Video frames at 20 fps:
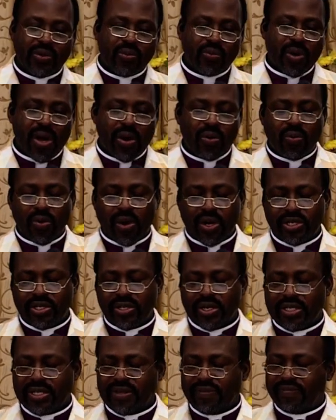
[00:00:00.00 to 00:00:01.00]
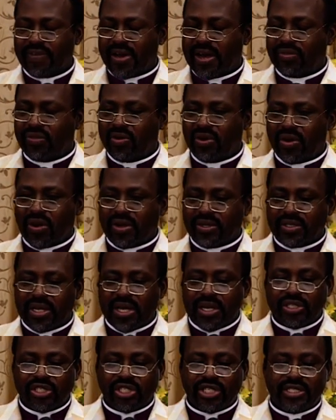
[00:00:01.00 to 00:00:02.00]
in one word or the Father.
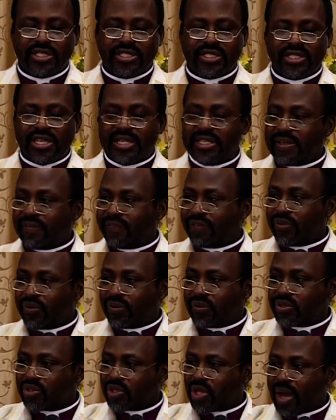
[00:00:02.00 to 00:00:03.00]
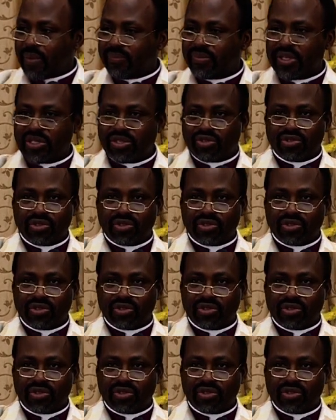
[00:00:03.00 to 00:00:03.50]
Lord Jesus said, if you stop these